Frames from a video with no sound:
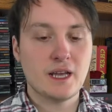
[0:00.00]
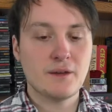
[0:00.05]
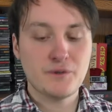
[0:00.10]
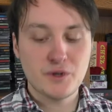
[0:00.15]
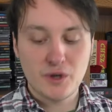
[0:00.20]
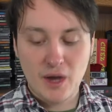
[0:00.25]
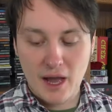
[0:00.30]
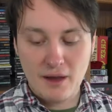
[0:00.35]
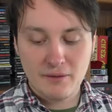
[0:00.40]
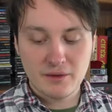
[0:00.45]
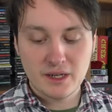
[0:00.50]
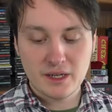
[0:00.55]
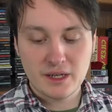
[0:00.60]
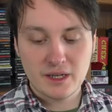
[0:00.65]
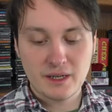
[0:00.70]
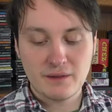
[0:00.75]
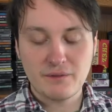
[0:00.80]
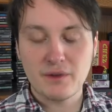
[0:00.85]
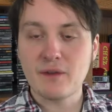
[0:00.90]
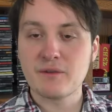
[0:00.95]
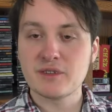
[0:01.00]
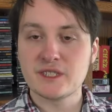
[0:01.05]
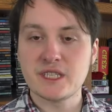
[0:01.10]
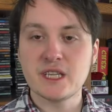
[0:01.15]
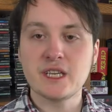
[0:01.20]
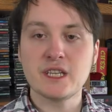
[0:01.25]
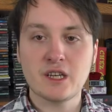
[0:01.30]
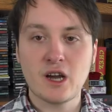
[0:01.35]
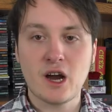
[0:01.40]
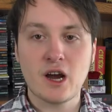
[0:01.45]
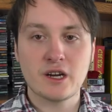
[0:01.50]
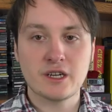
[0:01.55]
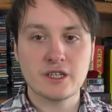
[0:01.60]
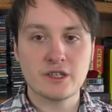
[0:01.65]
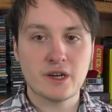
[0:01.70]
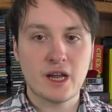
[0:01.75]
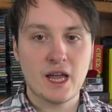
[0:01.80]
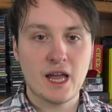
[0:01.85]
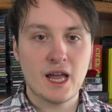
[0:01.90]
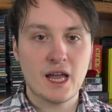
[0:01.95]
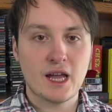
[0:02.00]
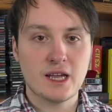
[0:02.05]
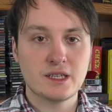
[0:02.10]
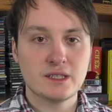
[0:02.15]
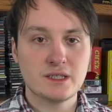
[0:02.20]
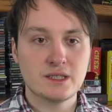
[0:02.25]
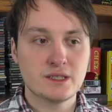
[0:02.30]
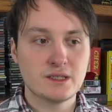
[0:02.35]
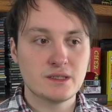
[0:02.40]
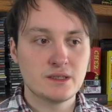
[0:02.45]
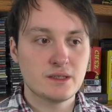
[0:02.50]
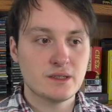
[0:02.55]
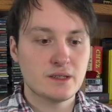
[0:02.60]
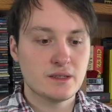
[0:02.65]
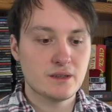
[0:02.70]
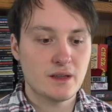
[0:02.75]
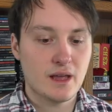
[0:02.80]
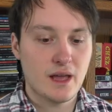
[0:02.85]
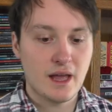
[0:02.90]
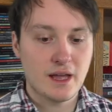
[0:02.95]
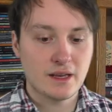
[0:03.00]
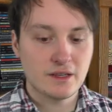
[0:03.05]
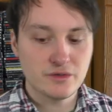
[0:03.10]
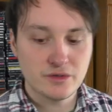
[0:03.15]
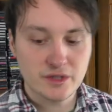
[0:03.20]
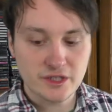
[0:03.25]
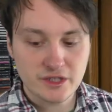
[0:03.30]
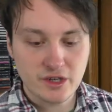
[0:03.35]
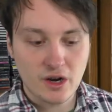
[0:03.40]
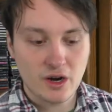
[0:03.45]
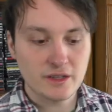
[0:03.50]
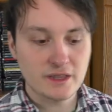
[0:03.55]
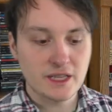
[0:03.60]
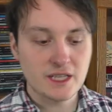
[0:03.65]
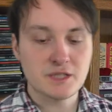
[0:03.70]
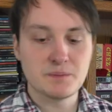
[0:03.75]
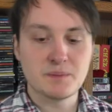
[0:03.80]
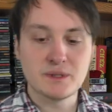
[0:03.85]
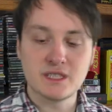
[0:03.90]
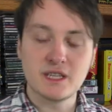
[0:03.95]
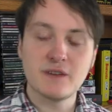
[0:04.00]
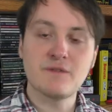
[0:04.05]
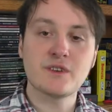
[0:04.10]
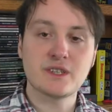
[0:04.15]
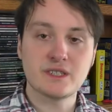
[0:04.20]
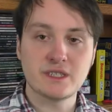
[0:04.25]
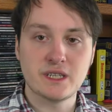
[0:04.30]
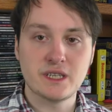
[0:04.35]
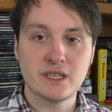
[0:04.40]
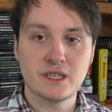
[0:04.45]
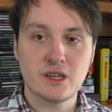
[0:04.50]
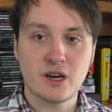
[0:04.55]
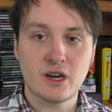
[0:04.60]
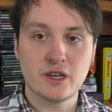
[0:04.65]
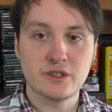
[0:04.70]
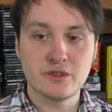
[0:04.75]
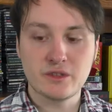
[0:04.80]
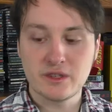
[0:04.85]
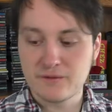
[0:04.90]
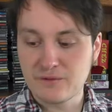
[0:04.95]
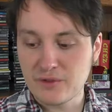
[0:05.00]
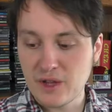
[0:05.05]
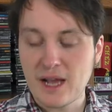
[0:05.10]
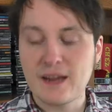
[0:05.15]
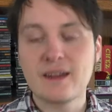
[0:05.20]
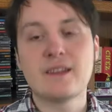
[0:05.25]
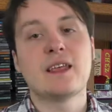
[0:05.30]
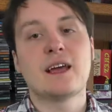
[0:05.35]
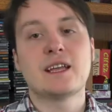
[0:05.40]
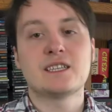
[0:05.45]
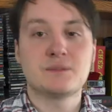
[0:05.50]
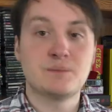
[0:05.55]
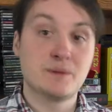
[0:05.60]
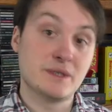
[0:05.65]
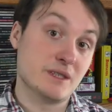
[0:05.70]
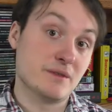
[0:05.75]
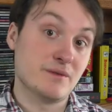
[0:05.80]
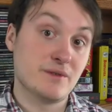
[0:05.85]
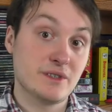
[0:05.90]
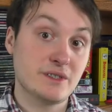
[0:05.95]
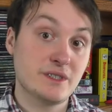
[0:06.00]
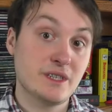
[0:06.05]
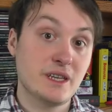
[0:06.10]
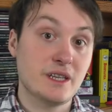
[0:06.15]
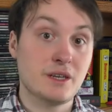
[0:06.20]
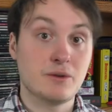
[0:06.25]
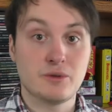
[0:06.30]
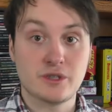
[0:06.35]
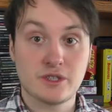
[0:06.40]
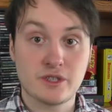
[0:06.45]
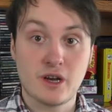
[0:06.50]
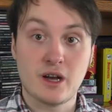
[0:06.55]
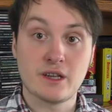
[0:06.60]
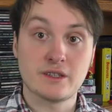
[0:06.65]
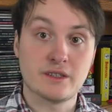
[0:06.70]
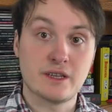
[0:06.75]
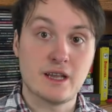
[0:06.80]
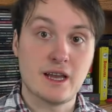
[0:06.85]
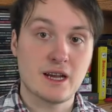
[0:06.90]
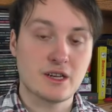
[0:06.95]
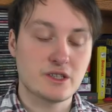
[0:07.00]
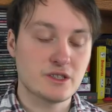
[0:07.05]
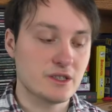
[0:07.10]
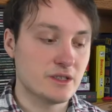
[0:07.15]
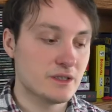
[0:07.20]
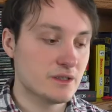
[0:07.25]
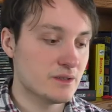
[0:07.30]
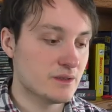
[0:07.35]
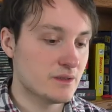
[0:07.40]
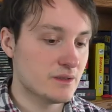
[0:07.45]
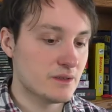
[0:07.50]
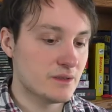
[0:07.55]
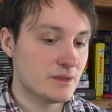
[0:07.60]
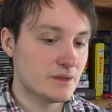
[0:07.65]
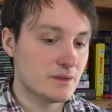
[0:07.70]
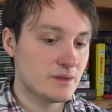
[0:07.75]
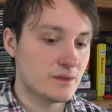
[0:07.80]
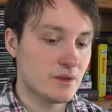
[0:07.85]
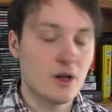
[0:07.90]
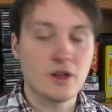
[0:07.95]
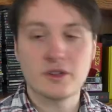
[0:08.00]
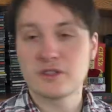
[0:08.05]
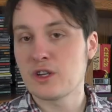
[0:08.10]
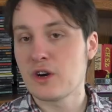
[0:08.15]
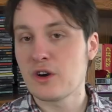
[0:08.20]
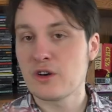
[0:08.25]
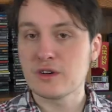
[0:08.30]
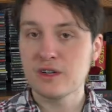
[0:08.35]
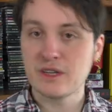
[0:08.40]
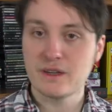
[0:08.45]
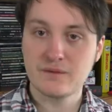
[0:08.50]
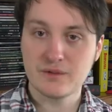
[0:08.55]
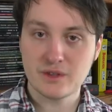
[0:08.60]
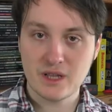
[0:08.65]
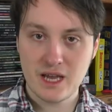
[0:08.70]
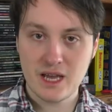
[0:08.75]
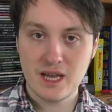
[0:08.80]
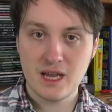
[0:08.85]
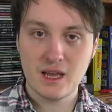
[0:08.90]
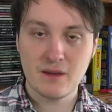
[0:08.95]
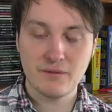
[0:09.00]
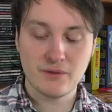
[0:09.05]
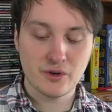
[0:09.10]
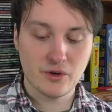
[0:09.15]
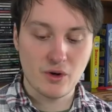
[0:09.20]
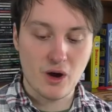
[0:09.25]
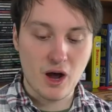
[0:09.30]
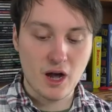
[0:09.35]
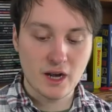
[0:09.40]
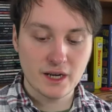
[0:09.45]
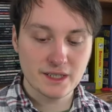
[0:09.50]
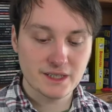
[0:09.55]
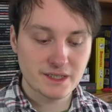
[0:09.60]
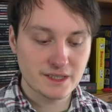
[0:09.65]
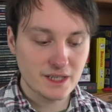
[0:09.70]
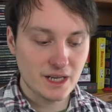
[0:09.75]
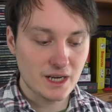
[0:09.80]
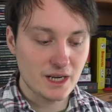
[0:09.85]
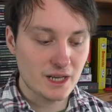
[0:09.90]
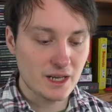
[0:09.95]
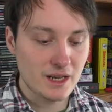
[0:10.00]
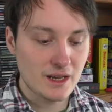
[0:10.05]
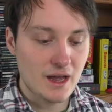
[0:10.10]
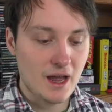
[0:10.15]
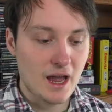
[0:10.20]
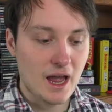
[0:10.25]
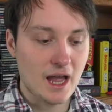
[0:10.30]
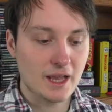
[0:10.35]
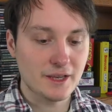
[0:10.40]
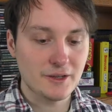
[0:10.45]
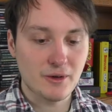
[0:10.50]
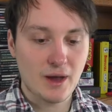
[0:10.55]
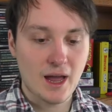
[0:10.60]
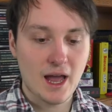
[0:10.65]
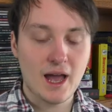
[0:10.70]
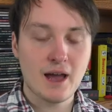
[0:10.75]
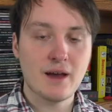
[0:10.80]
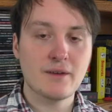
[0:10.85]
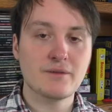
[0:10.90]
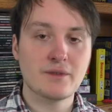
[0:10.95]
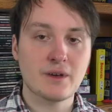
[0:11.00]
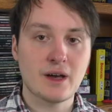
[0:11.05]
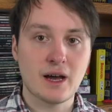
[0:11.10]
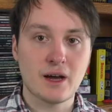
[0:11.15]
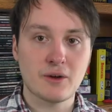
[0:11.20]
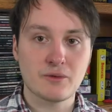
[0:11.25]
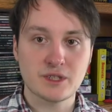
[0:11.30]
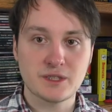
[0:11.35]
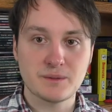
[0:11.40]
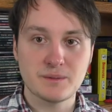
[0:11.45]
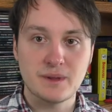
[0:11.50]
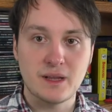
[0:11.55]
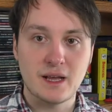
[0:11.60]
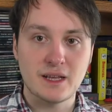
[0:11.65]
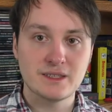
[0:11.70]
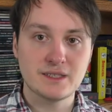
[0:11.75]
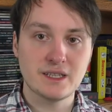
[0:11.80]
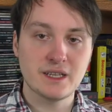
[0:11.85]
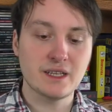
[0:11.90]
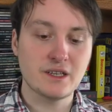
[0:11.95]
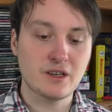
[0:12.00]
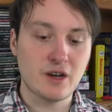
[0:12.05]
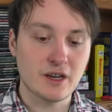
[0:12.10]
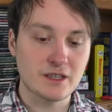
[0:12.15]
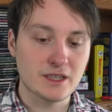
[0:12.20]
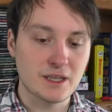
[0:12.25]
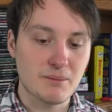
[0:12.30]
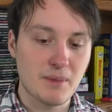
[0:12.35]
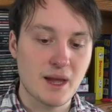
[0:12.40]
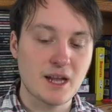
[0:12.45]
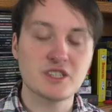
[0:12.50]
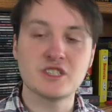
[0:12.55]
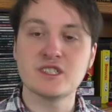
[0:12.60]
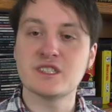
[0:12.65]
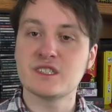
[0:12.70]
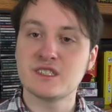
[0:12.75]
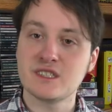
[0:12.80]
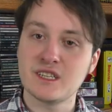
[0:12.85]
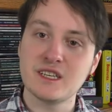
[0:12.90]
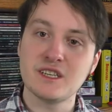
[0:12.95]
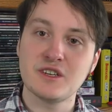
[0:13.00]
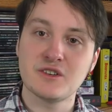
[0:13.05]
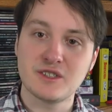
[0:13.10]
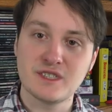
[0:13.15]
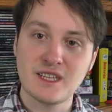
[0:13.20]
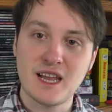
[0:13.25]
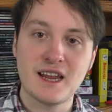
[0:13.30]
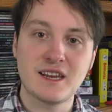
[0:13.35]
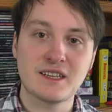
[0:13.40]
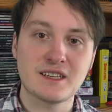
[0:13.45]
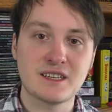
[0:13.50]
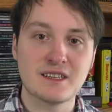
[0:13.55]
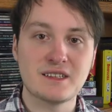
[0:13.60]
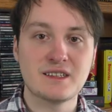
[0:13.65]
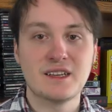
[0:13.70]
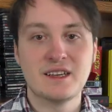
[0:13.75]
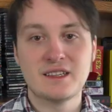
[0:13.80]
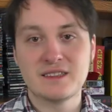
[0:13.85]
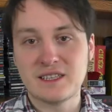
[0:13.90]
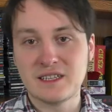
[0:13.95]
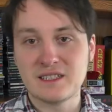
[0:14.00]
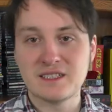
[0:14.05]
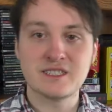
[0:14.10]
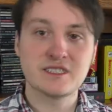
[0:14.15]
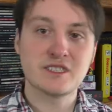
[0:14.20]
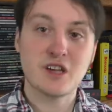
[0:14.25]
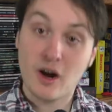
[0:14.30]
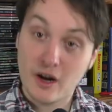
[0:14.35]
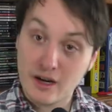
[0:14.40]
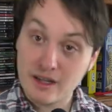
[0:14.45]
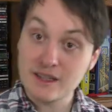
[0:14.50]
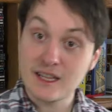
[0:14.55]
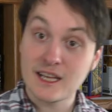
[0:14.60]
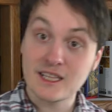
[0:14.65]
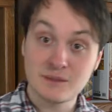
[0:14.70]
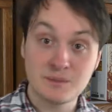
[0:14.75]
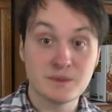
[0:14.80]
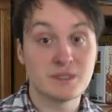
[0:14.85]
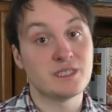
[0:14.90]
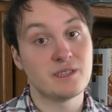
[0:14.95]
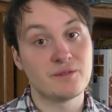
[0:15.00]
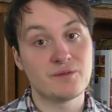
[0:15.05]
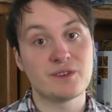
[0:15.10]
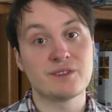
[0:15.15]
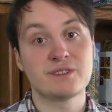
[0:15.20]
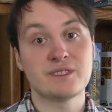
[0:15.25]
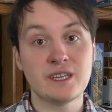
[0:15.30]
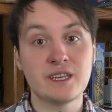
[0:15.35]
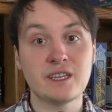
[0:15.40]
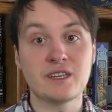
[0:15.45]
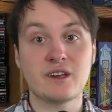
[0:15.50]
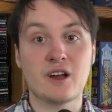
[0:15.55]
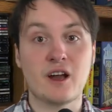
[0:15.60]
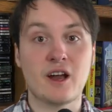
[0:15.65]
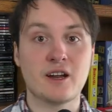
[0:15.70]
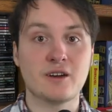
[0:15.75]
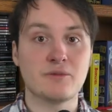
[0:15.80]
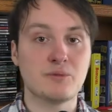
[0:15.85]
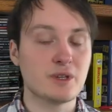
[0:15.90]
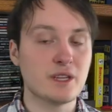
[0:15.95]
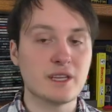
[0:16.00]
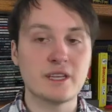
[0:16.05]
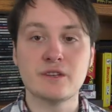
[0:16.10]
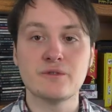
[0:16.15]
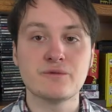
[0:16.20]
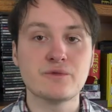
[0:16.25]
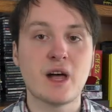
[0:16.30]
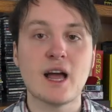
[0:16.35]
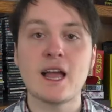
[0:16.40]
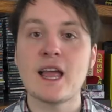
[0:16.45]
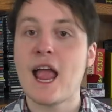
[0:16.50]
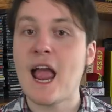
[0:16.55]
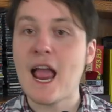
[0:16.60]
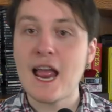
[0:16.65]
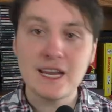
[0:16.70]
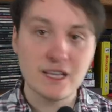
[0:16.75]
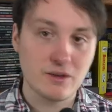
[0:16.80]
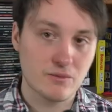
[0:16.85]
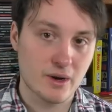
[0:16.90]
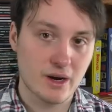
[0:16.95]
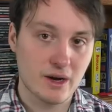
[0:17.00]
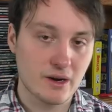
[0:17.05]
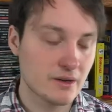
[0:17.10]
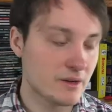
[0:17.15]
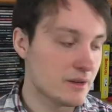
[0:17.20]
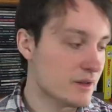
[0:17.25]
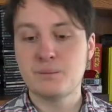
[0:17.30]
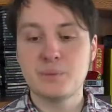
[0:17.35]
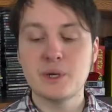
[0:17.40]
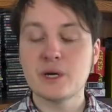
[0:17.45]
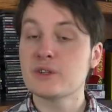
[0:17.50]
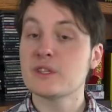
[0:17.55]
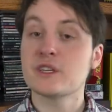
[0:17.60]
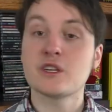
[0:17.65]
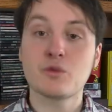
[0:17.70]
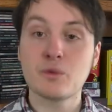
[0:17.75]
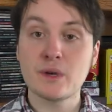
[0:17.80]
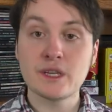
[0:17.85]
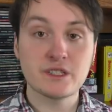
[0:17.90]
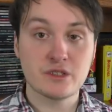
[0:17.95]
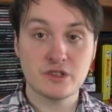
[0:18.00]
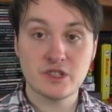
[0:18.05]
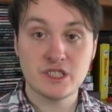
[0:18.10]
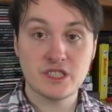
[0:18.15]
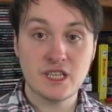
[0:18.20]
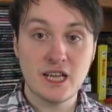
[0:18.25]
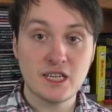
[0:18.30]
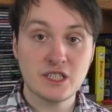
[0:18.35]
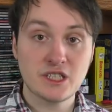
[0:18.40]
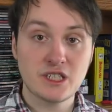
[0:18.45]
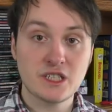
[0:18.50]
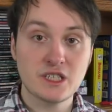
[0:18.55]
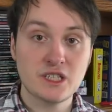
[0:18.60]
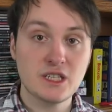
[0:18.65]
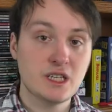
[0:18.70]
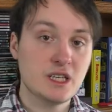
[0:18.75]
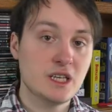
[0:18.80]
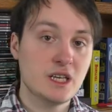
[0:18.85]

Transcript: if you have a if you have a city card in your hand, and you discard that specific city card, you can fly to that specific city, which costs an action. Alternatively, if you're on a city and you have a, a, city card that matches the city you're standing in, then discarding that specific city card will let you fly anywhere. Building a research station,